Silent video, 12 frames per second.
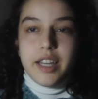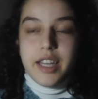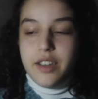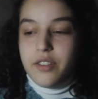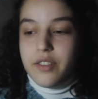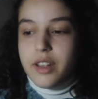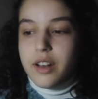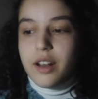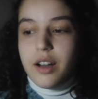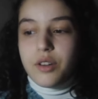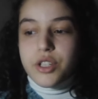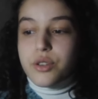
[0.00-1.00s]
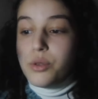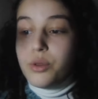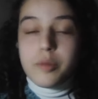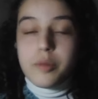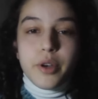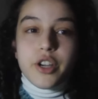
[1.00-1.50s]
Even our
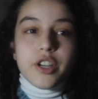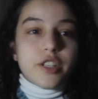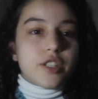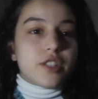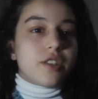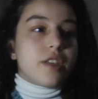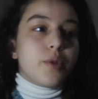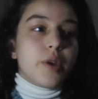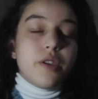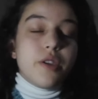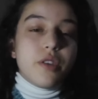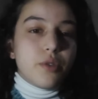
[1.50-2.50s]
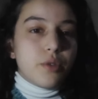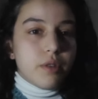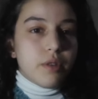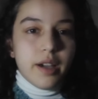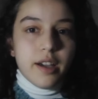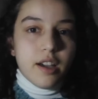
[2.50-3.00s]
school books, the
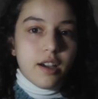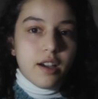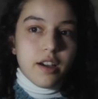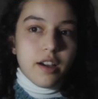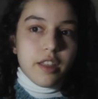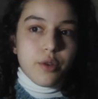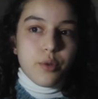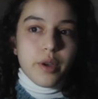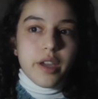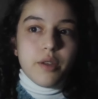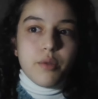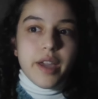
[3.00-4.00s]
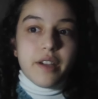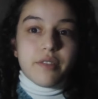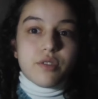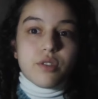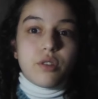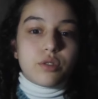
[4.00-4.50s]
way we
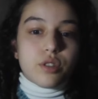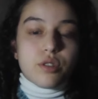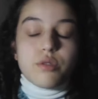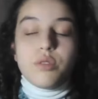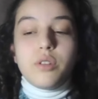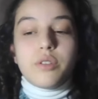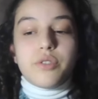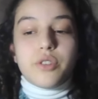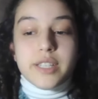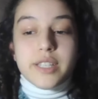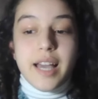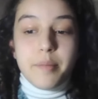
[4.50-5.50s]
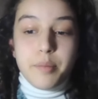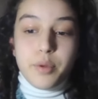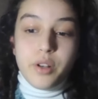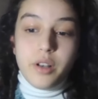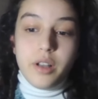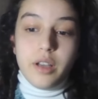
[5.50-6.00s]
have to go to school, for
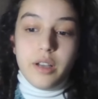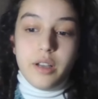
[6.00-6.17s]
example,